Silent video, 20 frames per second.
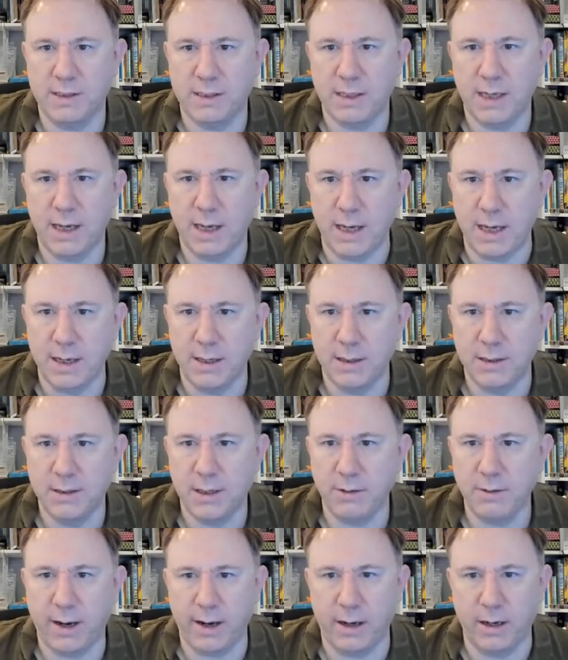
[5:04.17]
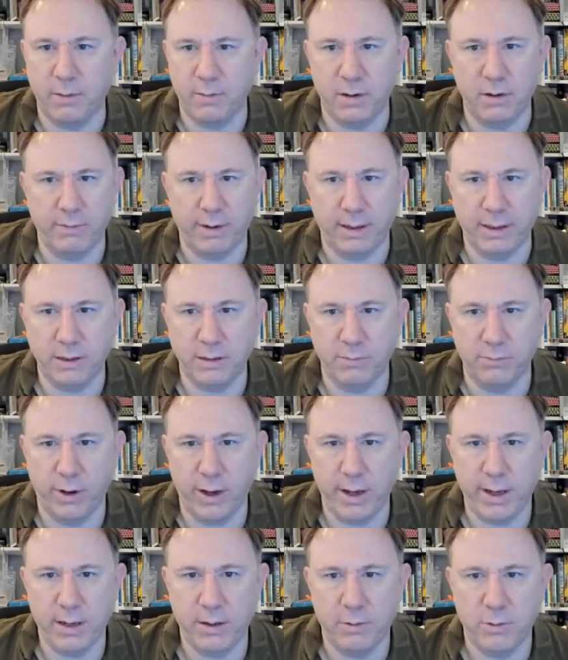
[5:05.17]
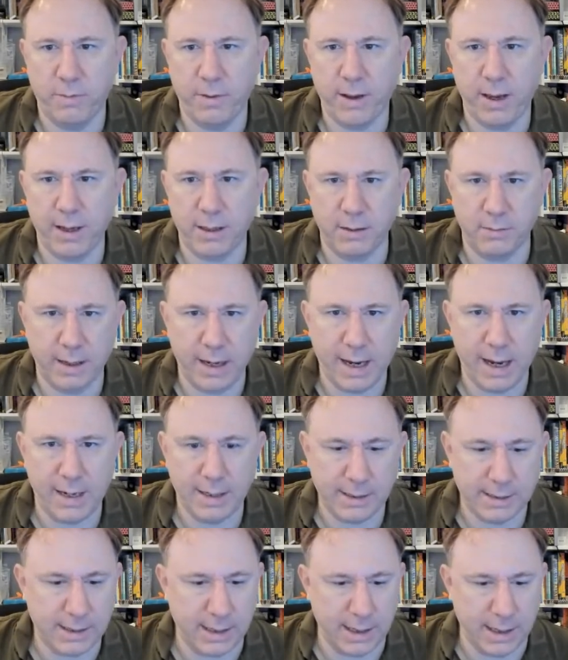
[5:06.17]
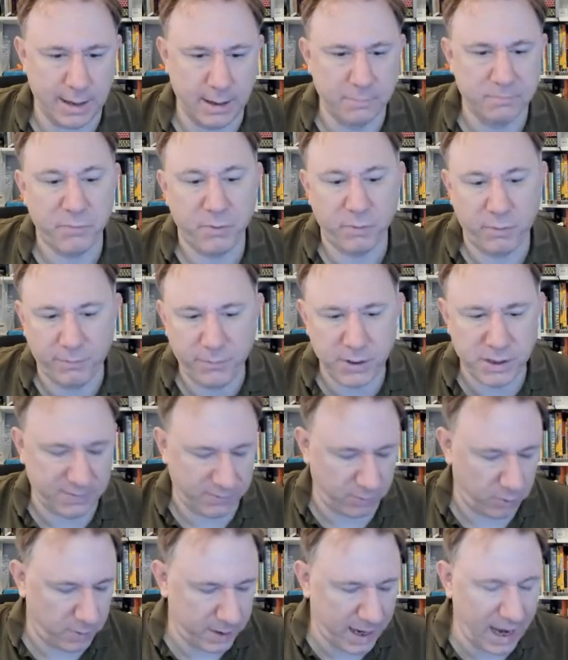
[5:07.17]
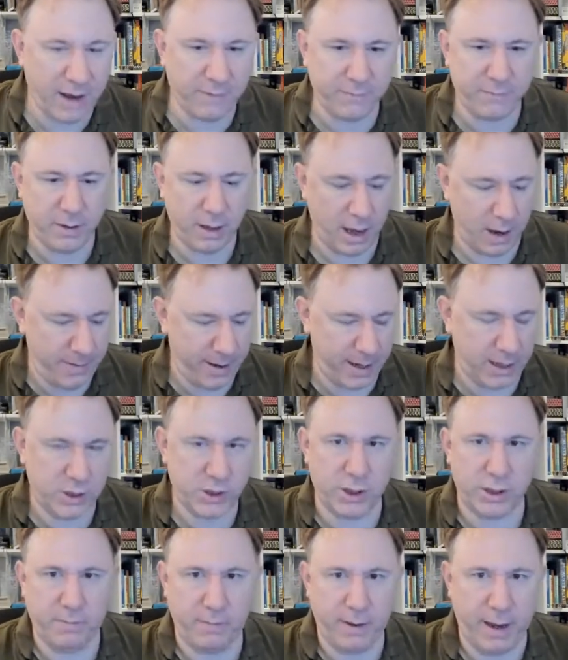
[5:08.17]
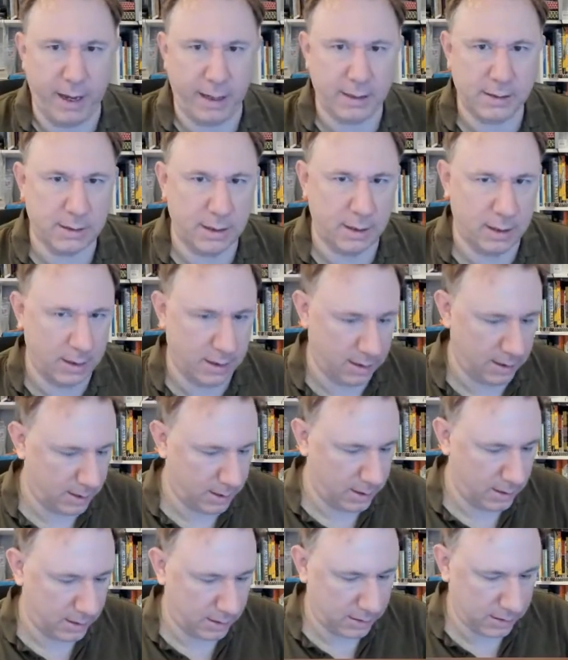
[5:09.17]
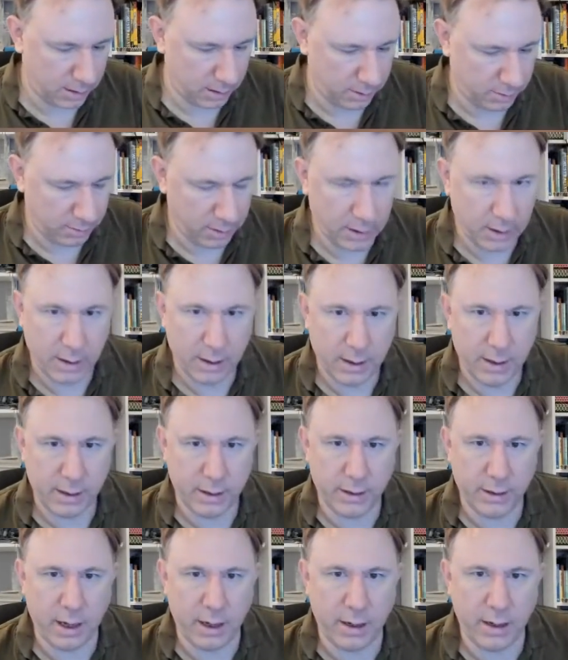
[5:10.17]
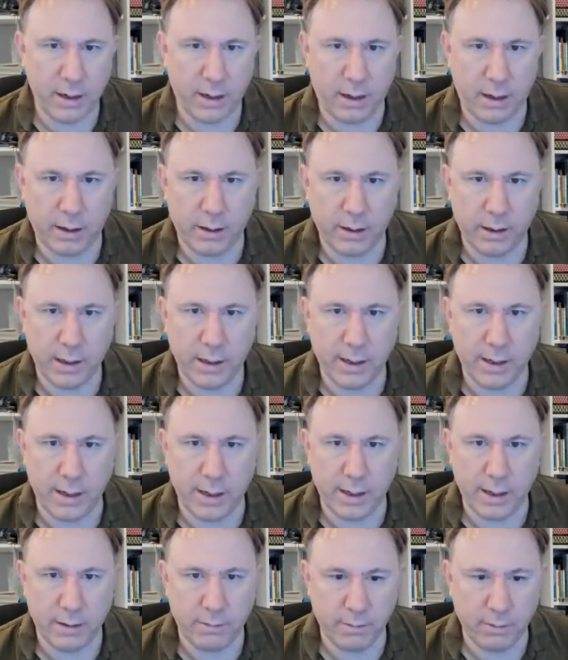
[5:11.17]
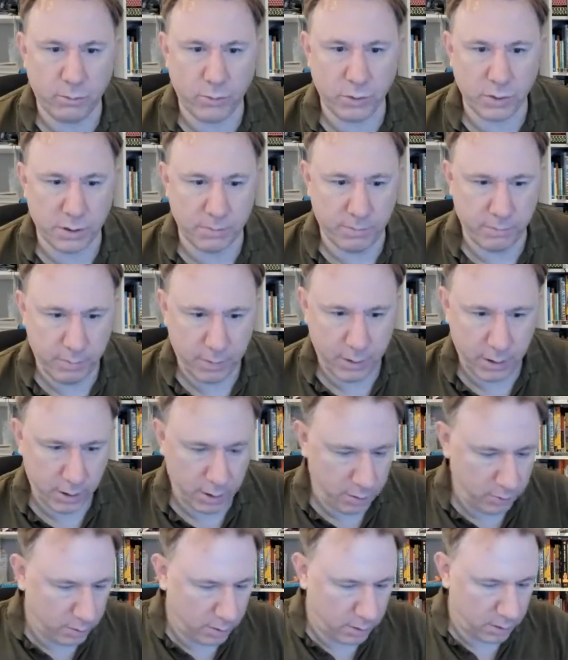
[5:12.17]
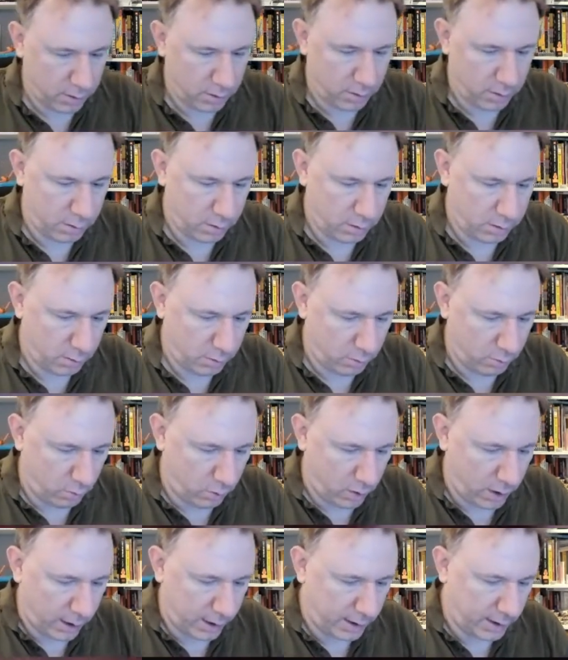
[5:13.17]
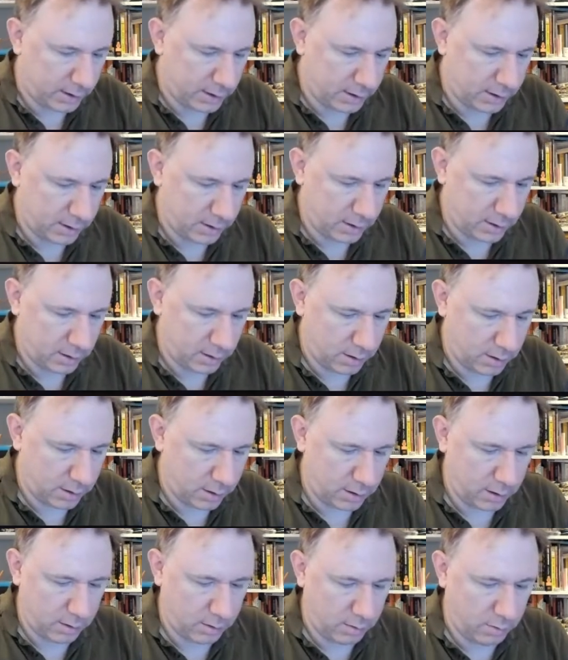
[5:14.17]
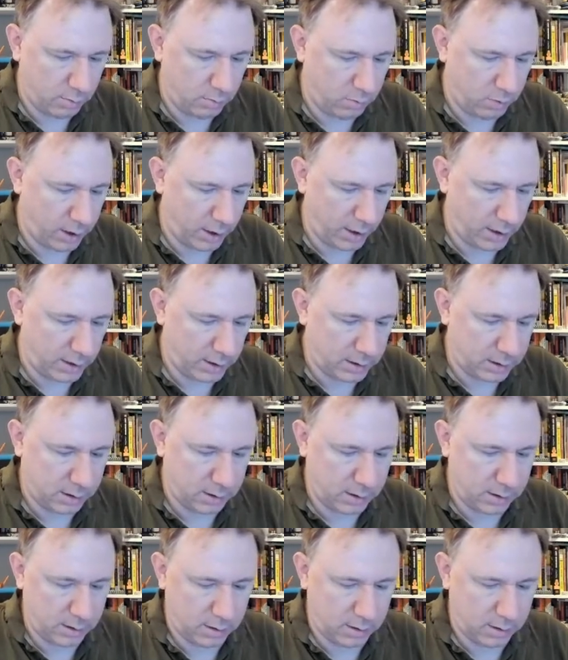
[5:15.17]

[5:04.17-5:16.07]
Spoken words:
is key. Don't hand them in a random way or peg them carelessly. Well, first of all, we have a picture of the pegs. So they are clearly in order: blue, white, white,